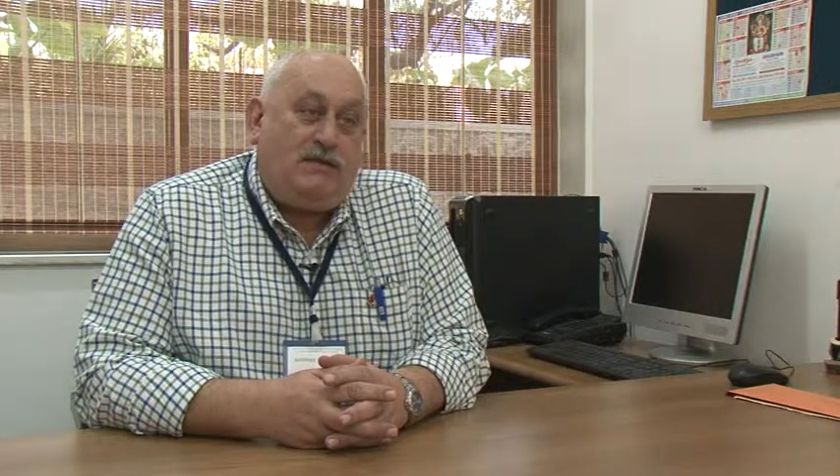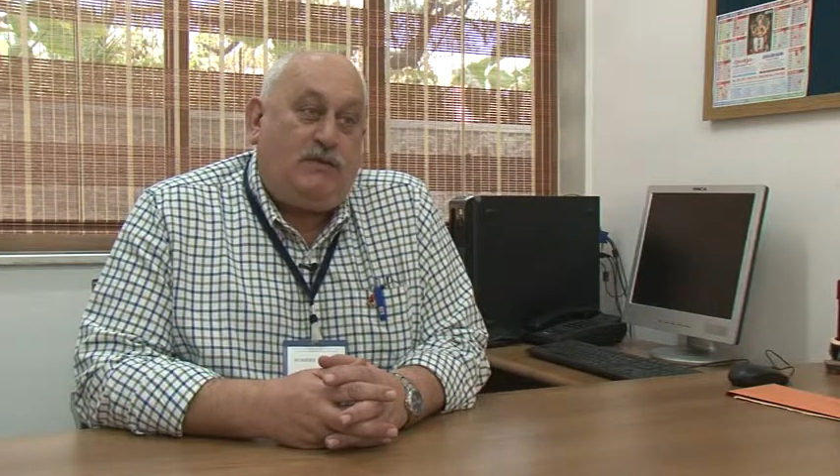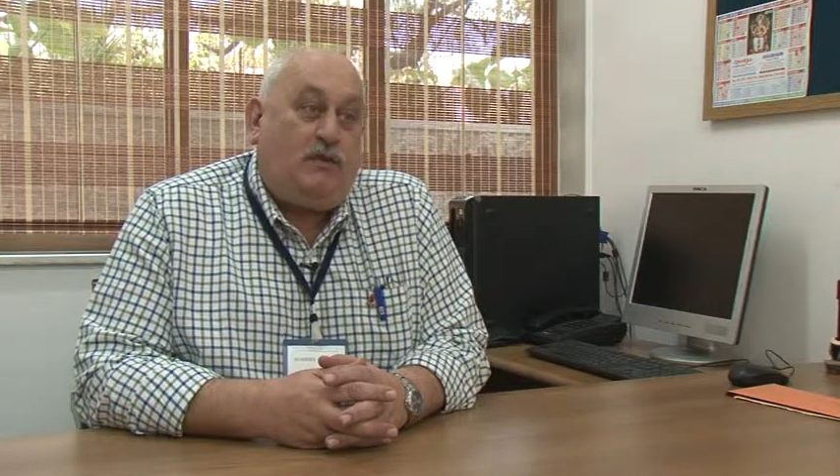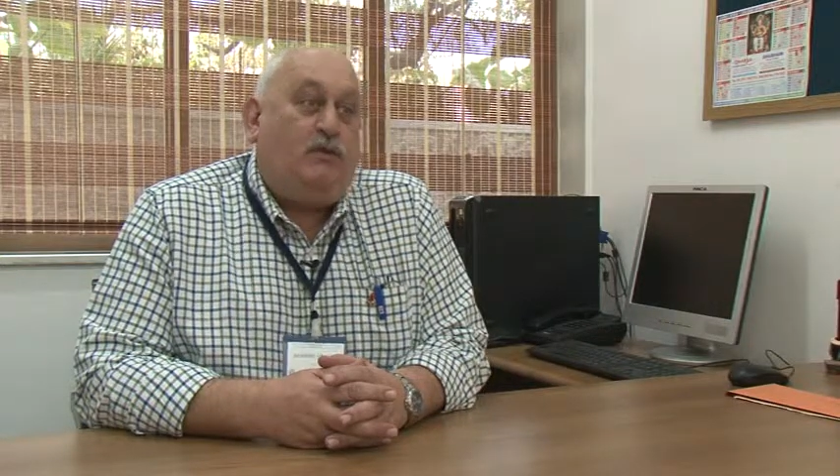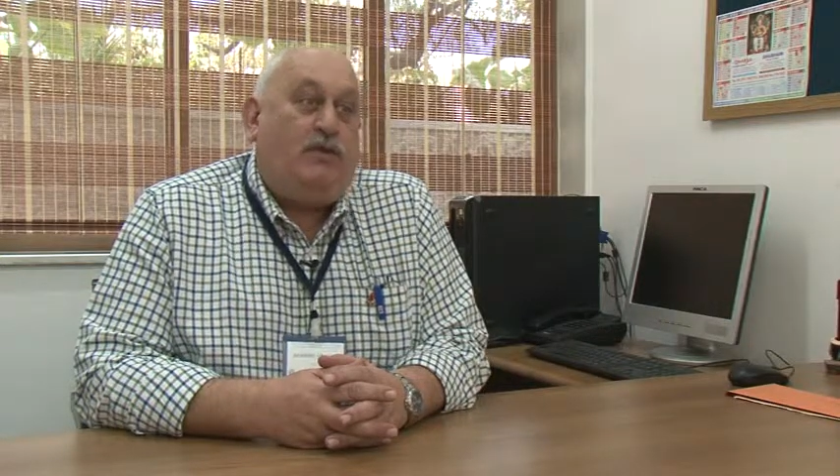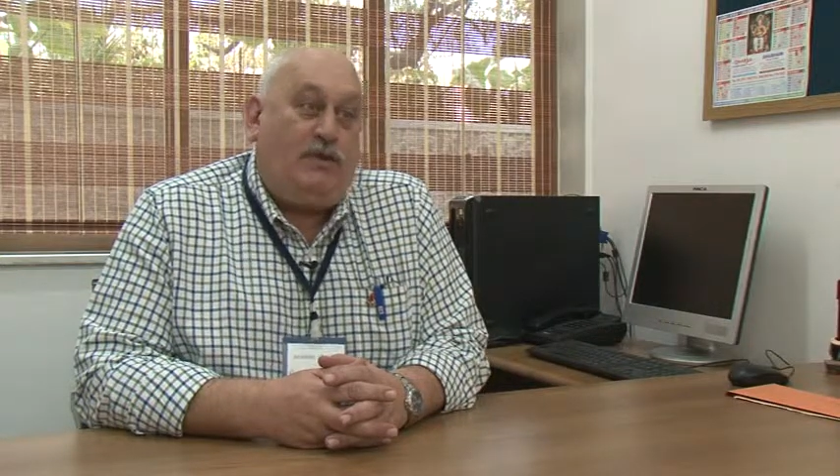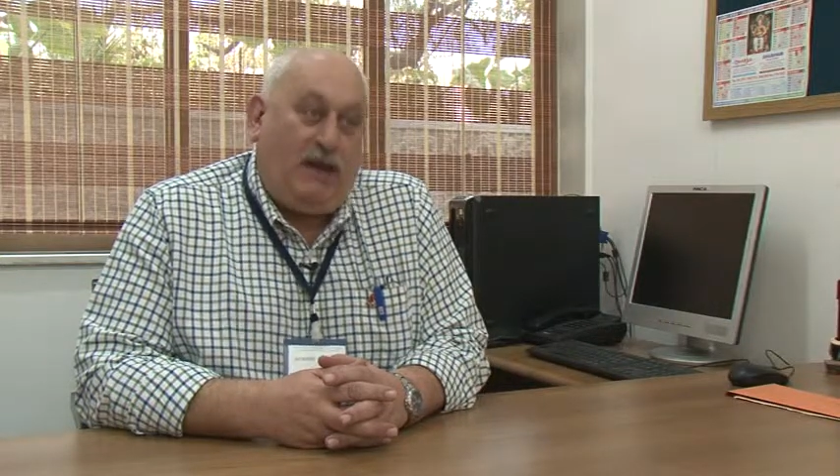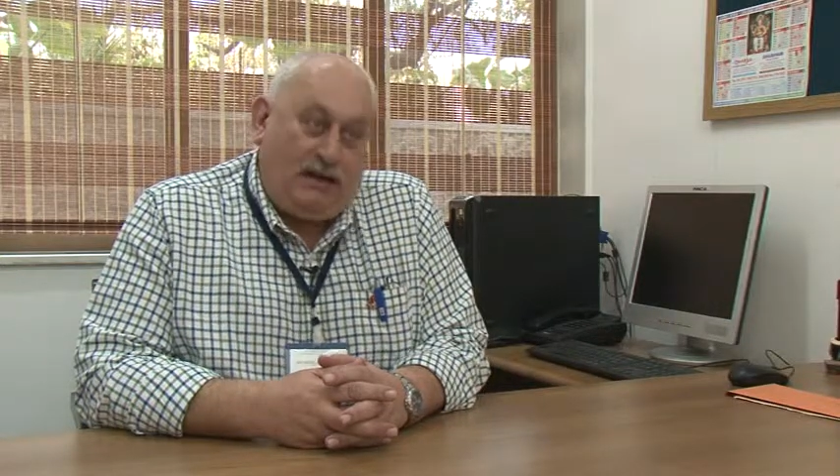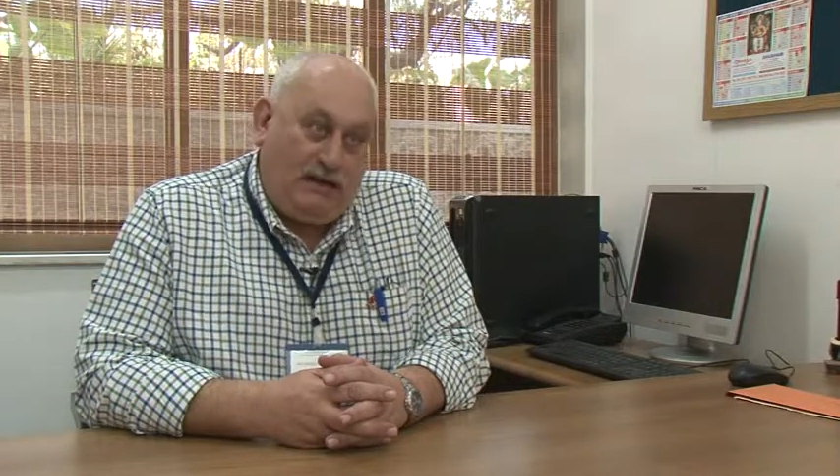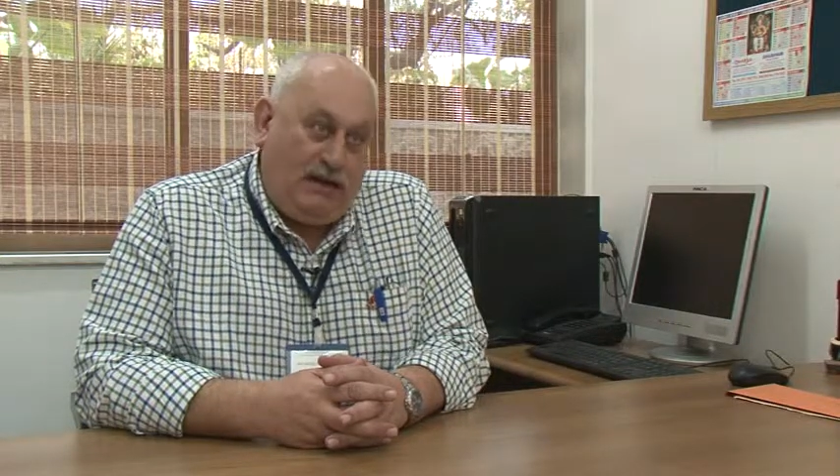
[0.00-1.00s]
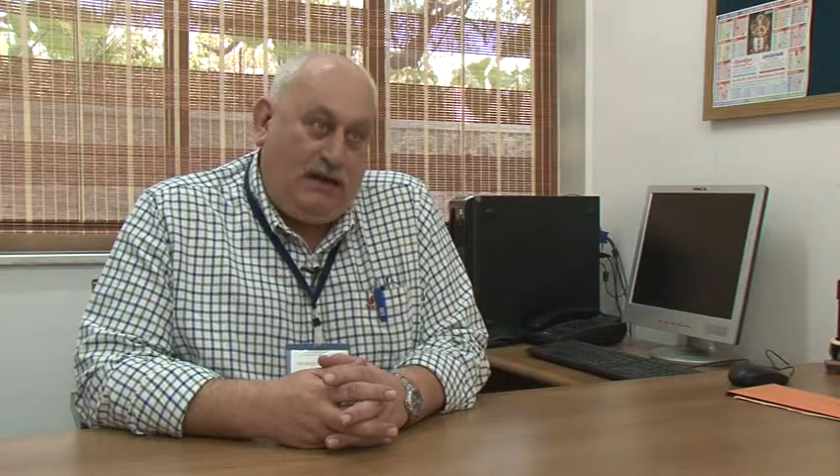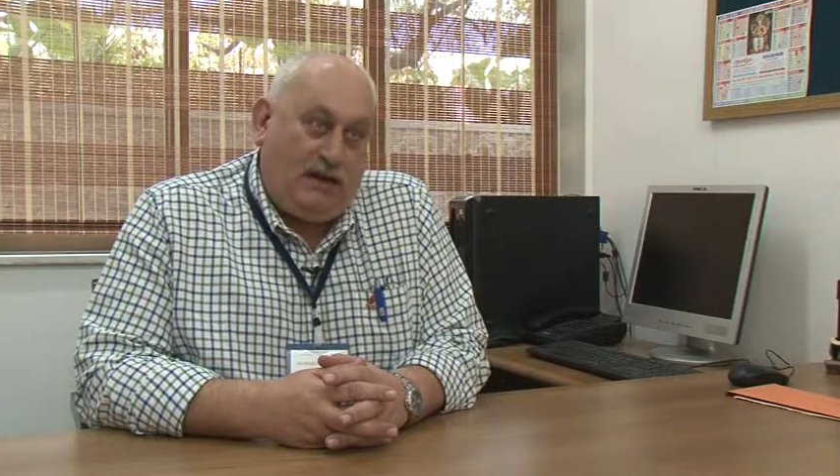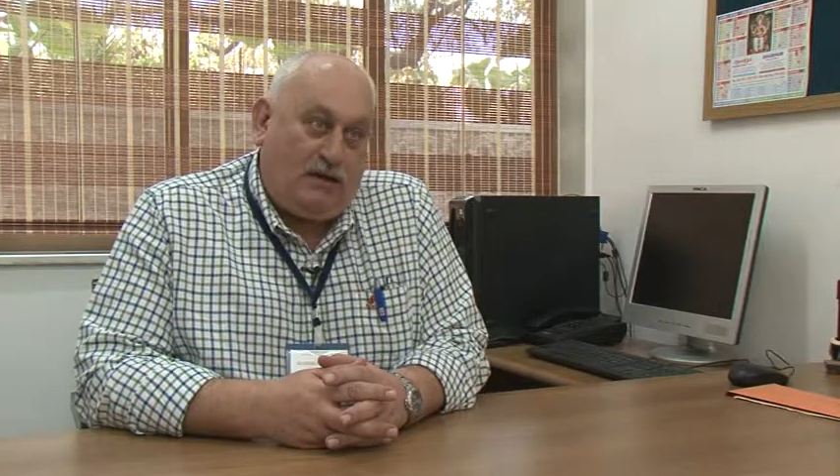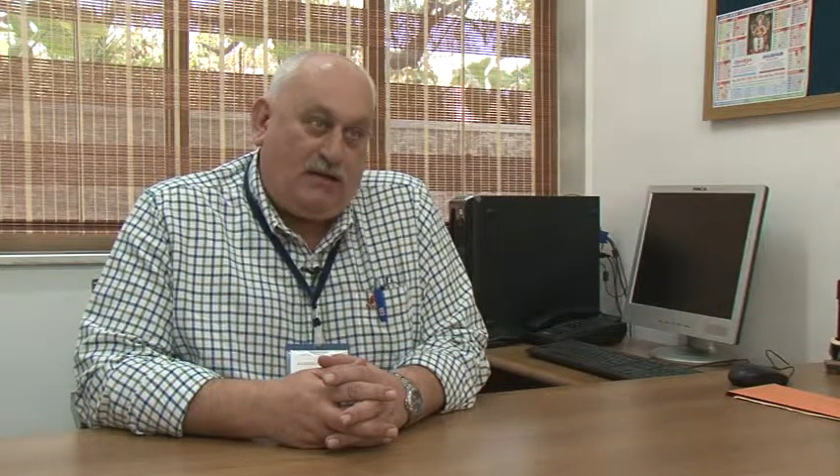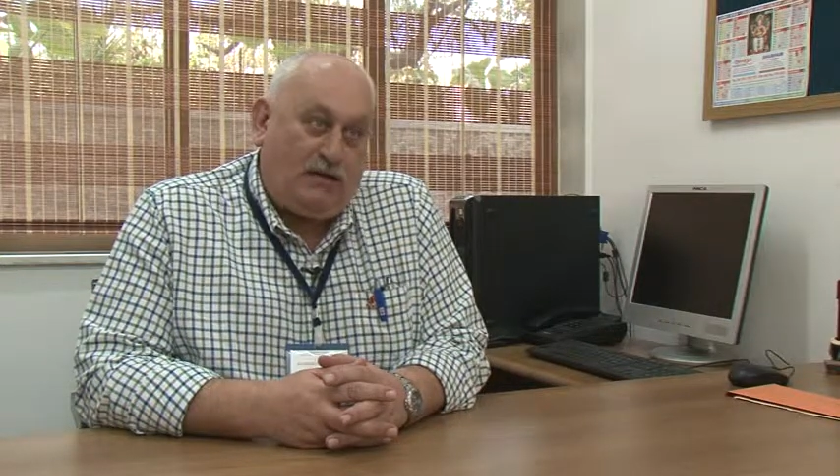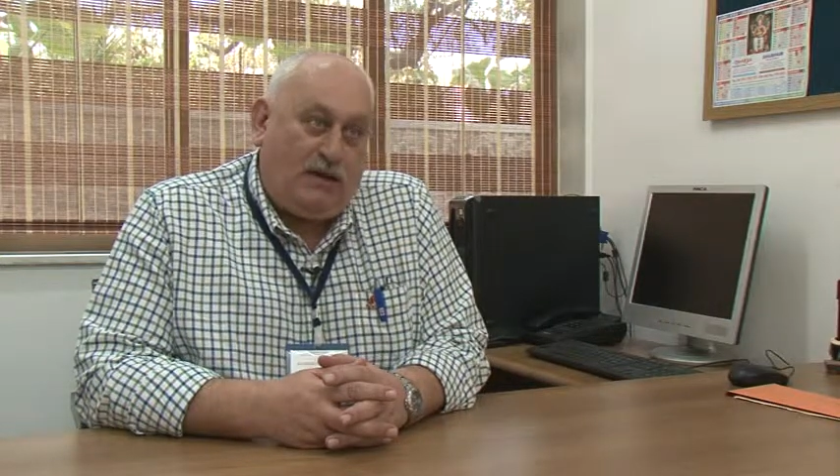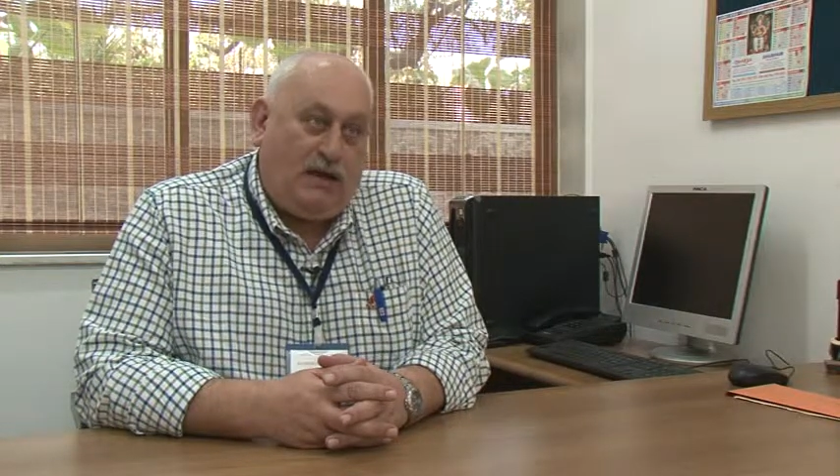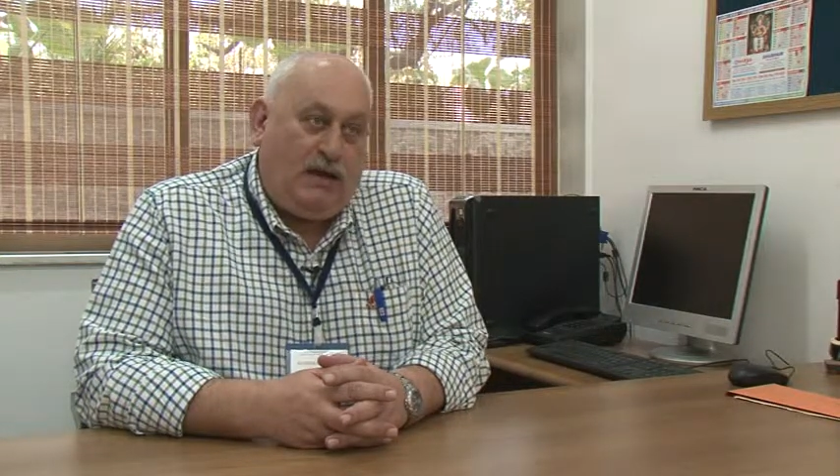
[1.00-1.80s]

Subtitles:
for over 30 years,